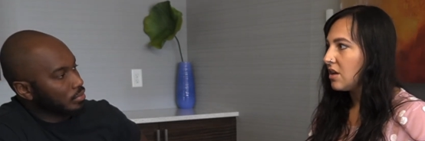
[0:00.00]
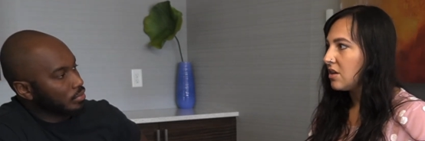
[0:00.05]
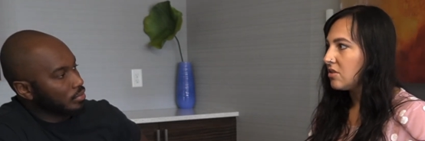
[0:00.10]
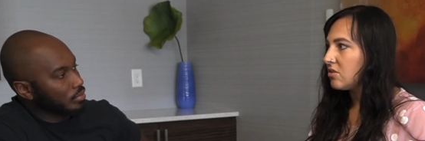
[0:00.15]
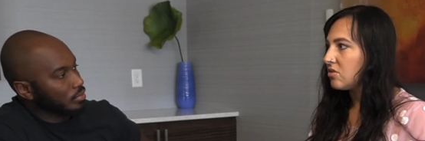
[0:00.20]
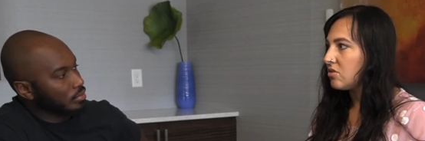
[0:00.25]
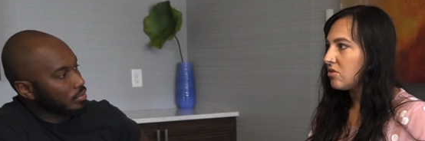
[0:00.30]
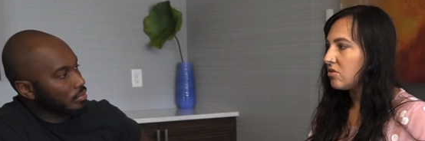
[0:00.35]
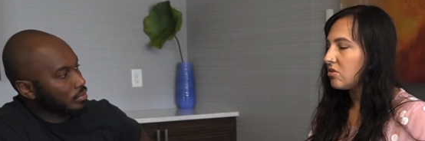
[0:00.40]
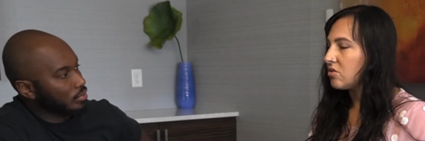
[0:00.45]

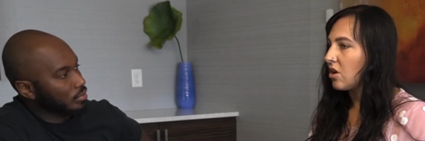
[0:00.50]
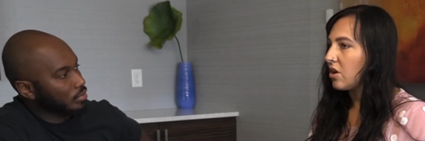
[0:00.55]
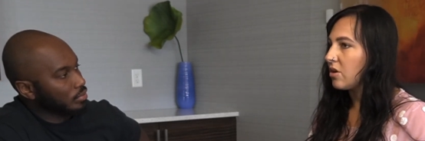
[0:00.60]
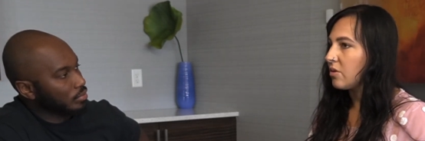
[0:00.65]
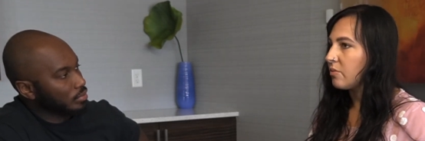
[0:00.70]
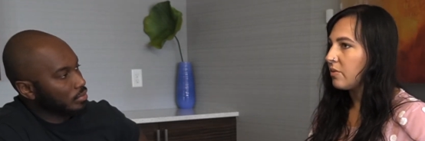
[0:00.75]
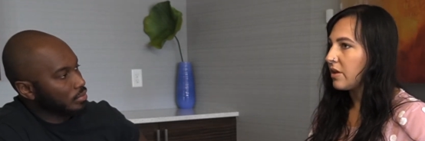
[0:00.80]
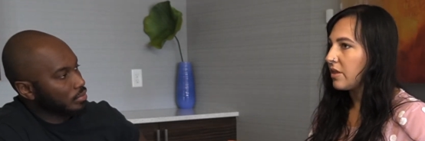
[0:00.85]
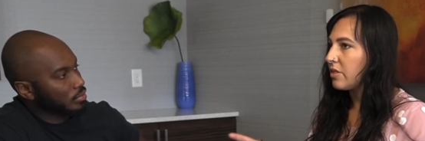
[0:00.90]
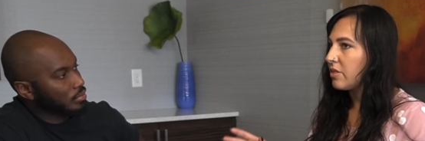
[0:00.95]

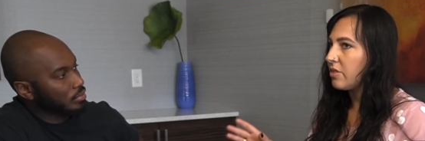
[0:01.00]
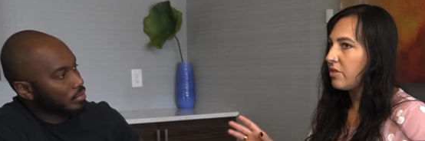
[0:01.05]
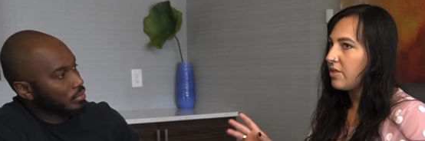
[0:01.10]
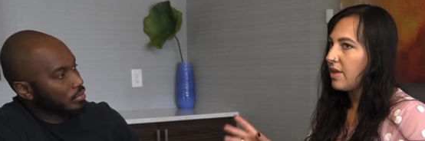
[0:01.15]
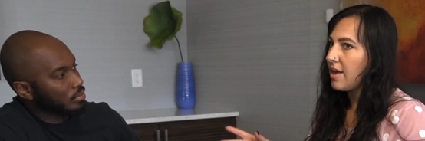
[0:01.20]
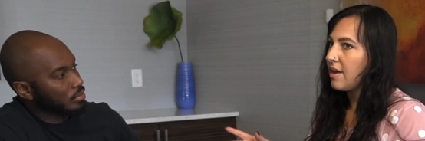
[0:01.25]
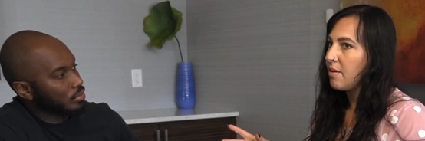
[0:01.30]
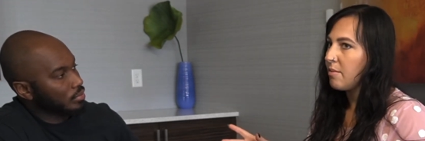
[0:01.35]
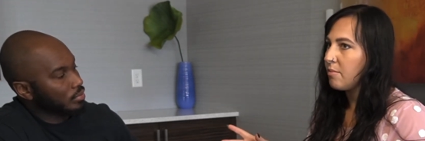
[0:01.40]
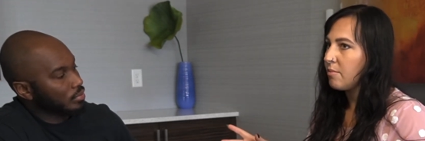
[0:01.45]
Speaker 1: start with
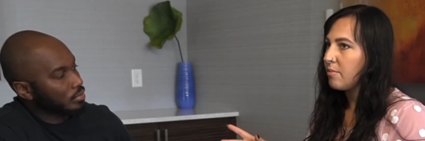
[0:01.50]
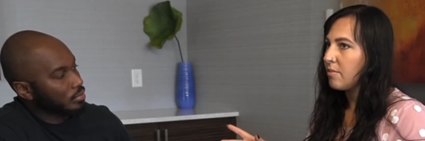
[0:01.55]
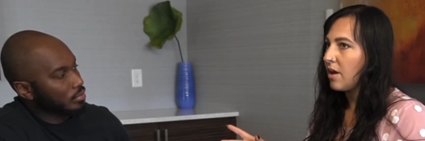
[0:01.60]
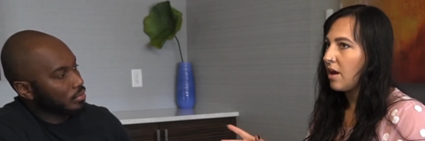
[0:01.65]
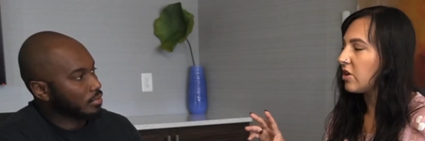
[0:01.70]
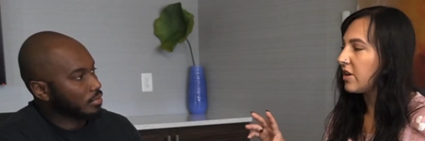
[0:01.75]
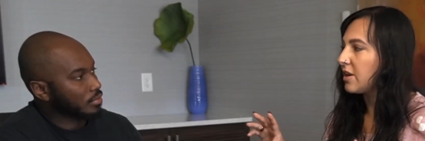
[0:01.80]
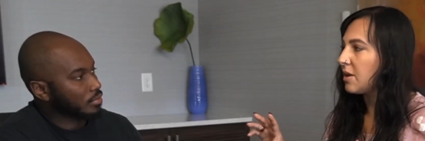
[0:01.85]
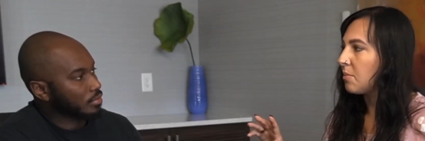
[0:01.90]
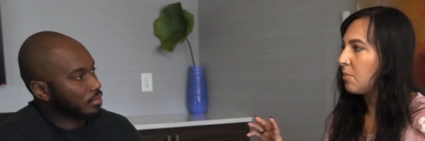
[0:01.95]
them
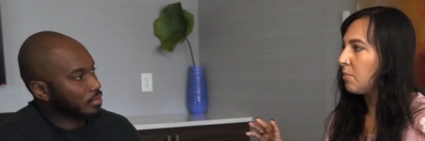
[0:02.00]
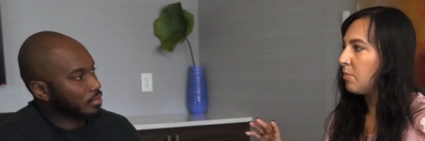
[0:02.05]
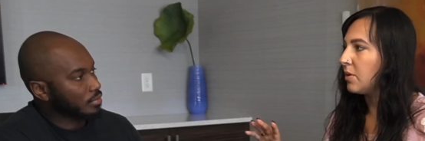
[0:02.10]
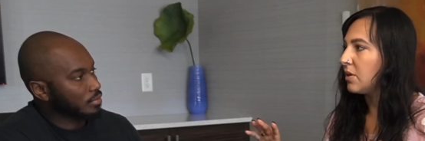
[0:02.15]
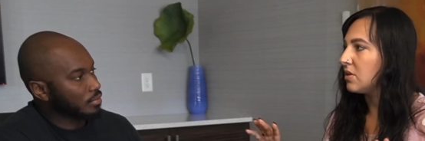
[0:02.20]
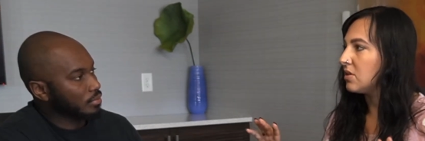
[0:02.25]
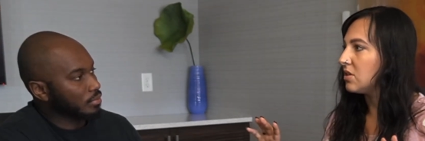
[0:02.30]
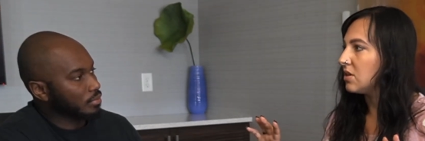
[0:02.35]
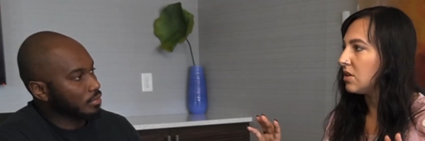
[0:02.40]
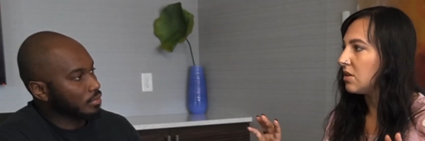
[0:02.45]
trying to
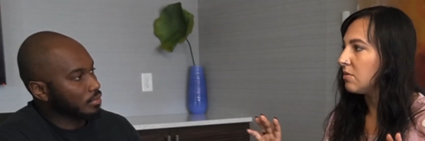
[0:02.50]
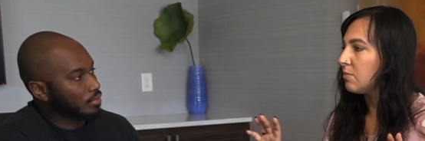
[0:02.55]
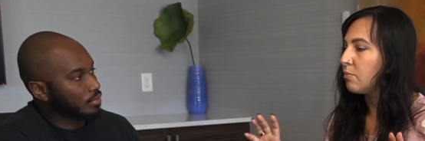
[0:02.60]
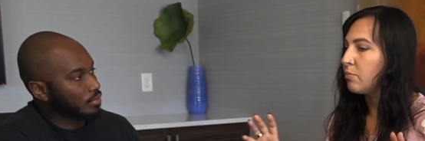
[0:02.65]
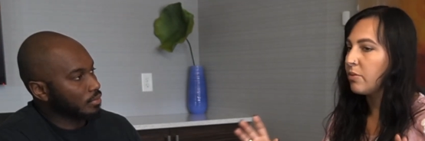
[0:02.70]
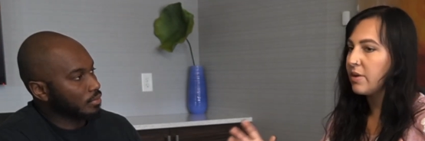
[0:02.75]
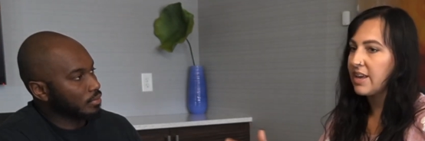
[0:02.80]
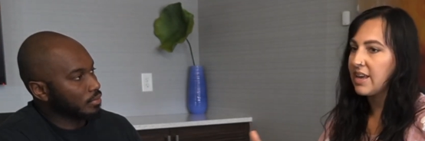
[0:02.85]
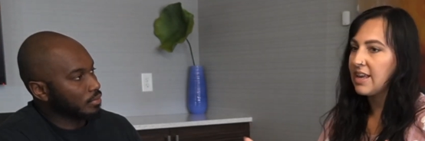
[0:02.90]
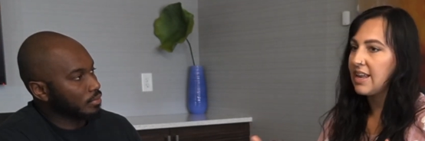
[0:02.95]
build a
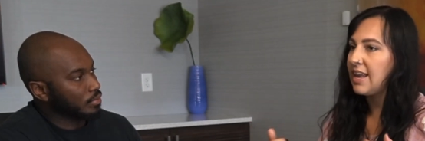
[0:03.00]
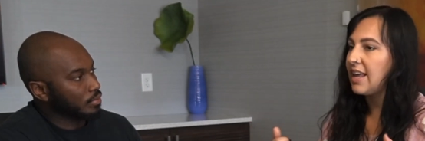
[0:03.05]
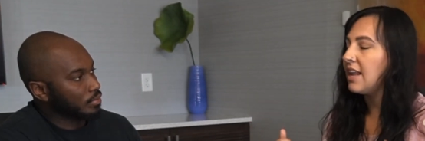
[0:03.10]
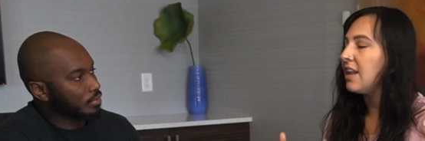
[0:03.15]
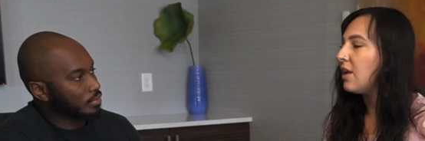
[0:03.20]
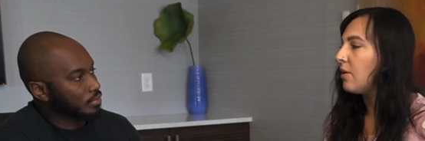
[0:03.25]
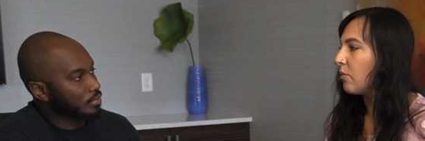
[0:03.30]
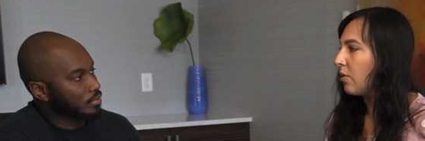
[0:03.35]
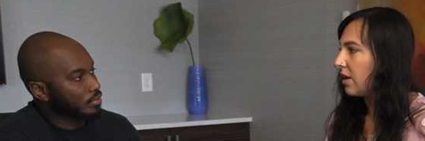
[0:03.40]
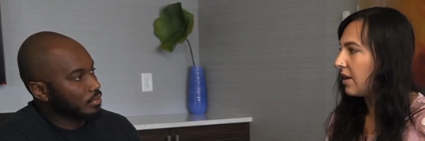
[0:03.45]
bring in
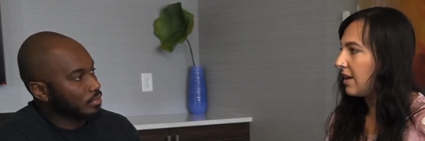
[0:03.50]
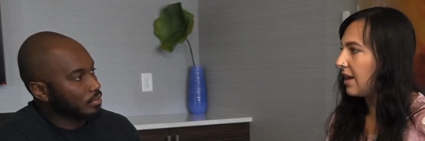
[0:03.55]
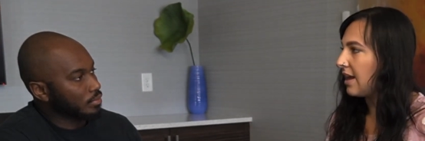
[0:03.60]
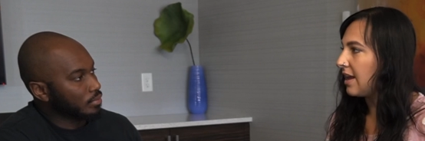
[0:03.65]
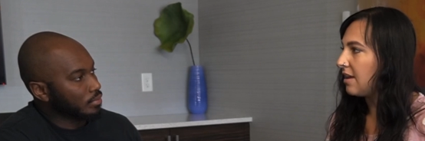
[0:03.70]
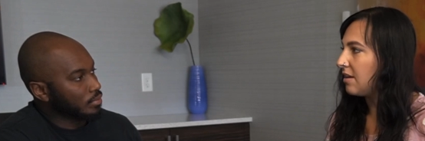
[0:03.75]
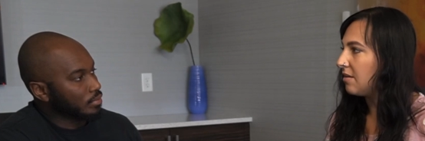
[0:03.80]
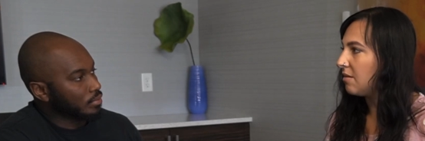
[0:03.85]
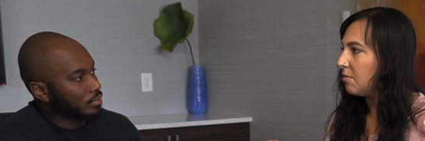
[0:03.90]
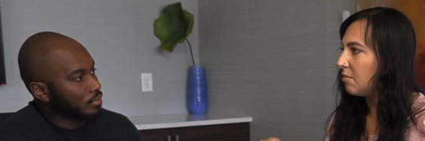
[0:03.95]
anyone
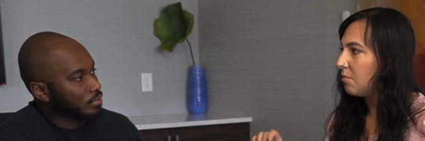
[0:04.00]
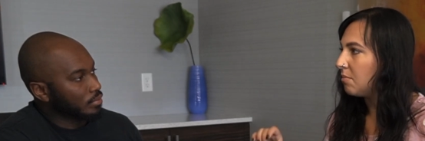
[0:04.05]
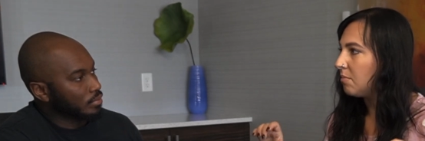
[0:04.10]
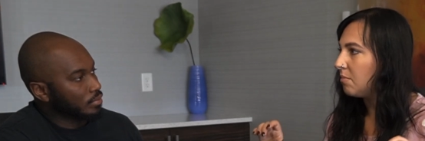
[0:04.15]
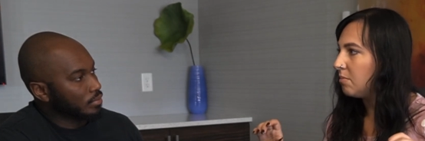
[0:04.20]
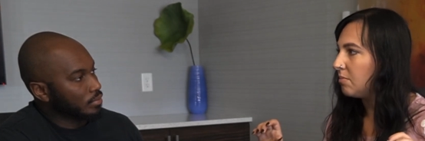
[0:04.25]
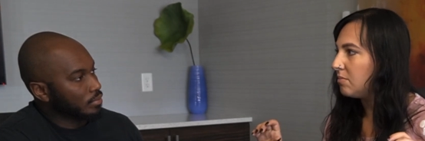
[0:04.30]
and